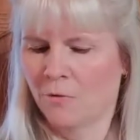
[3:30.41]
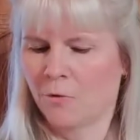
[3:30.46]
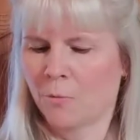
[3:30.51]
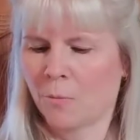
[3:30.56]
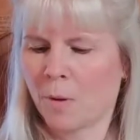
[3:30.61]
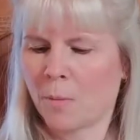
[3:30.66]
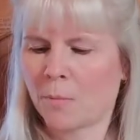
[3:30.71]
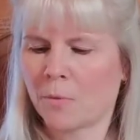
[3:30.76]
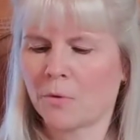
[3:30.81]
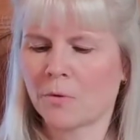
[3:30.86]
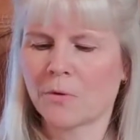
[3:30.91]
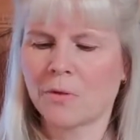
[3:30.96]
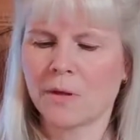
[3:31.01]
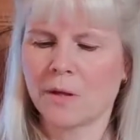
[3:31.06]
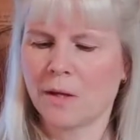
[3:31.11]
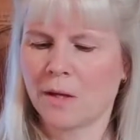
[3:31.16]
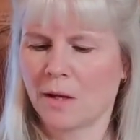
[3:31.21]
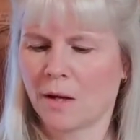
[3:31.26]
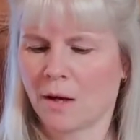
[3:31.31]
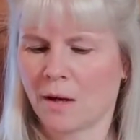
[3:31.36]
Remember
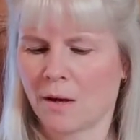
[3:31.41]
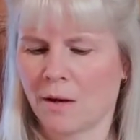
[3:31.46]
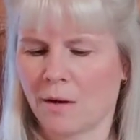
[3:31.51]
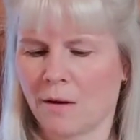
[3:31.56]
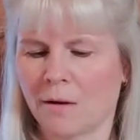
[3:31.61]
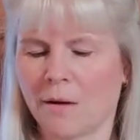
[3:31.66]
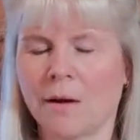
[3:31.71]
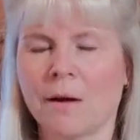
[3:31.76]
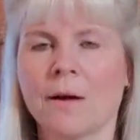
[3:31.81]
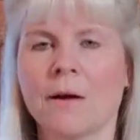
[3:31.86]
the